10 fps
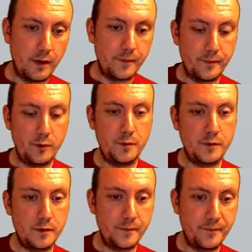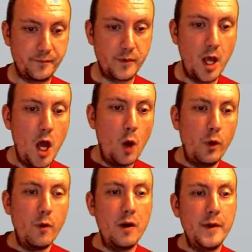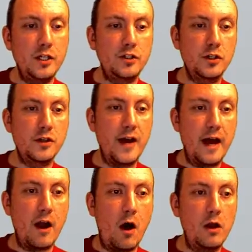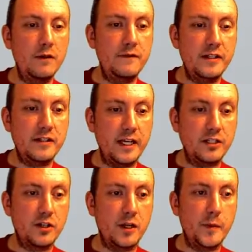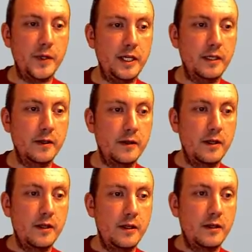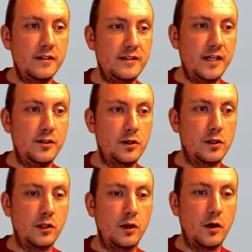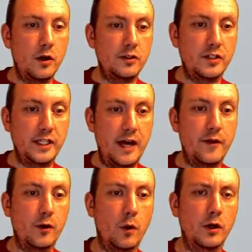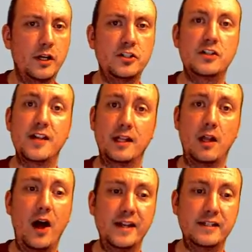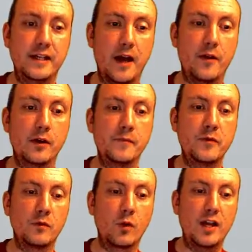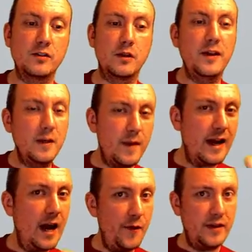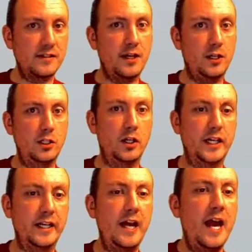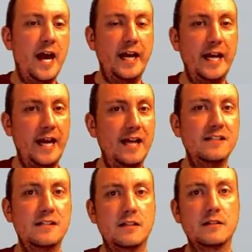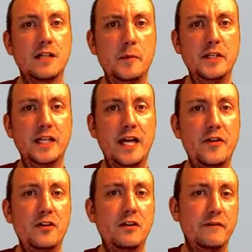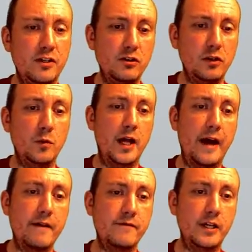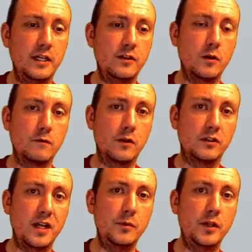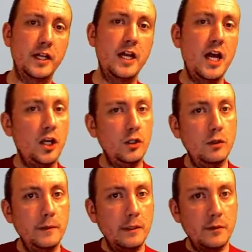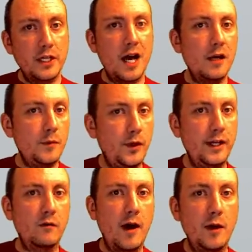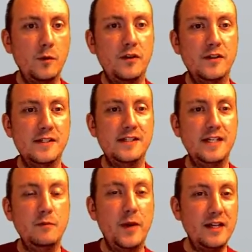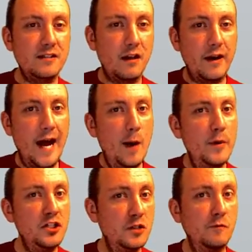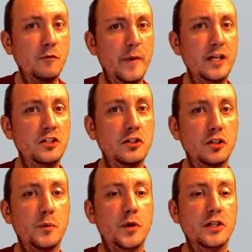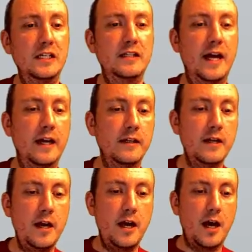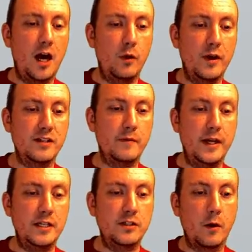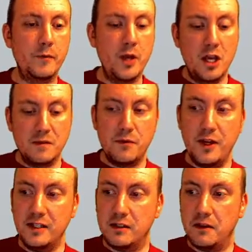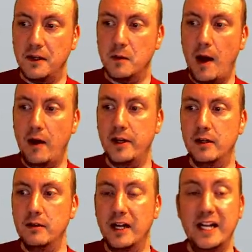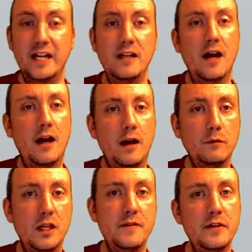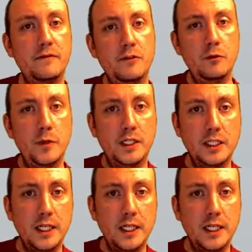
Oops. We want to make sure that all of these things are going to be centered together, or I should say aligned together. Okay, so think about how that's going to look. And again, as this is coming together and eventually we'll have the overall template, you'll be able to kind of play around with it and see based on how much information you're putting in that resume. So some things to think about here. Again, I would love it if you would click and